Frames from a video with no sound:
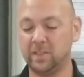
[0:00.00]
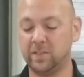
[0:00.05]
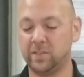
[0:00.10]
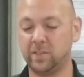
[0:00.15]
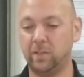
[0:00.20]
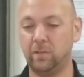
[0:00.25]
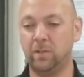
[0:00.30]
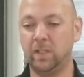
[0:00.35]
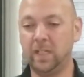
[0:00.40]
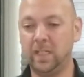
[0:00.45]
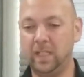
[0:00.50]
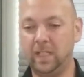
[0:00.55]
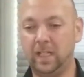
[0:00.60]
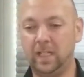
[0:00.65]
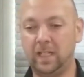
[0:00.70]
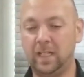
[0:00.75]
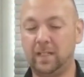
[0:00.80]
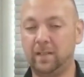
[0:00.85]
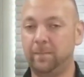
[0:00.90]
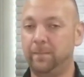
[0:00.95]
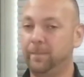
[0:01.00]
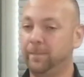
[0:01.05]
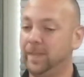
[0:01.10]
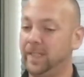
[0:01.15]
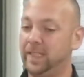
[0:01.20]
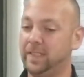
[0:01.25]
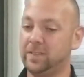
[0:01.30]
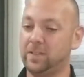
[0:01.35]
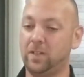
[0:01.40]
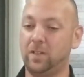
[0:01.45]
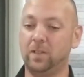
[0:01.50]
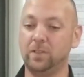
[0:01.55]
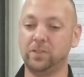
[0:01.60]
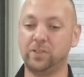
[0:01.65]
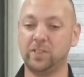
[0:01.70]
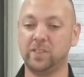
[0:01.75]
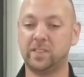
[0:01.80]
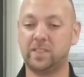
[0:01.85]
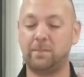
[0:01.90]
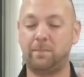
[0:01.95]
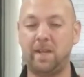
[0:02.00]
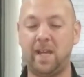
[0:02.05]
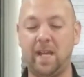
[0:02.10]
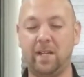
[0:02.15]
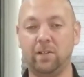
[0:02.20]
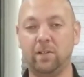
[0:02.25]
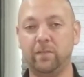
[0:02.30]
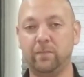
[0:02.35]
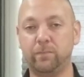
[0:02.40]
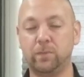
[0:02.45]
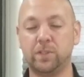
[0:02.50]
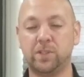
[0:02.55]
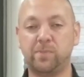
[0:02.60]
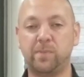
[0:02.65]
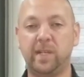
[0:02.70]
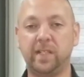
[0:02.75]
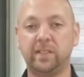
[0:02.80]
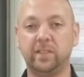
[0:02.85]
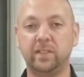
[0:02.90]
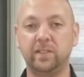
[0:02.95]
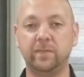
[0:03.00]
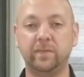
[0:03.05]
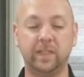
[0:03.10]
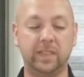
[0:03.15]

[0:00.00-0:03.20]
So it's all just a matter of perspective,